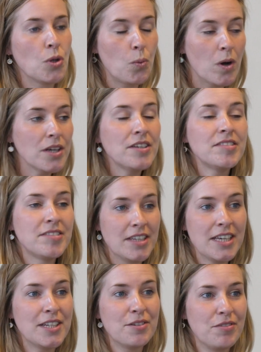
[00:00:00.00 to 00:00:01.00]
So what you
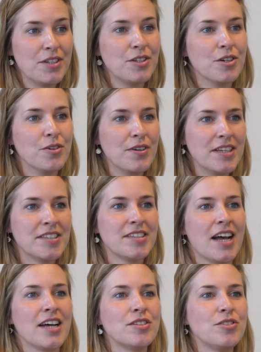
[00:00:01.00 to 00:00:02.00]
see in the video
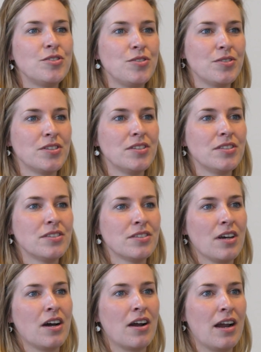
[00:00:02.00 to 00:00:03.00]
is that
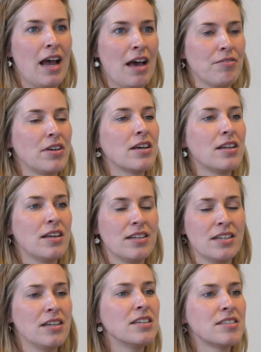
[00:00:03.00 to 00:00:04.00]
students are having
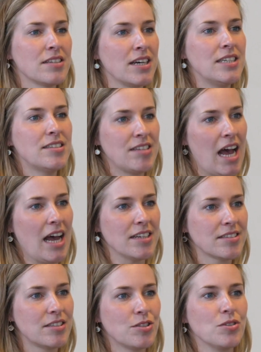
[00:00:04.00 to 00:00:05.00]
an assigned task,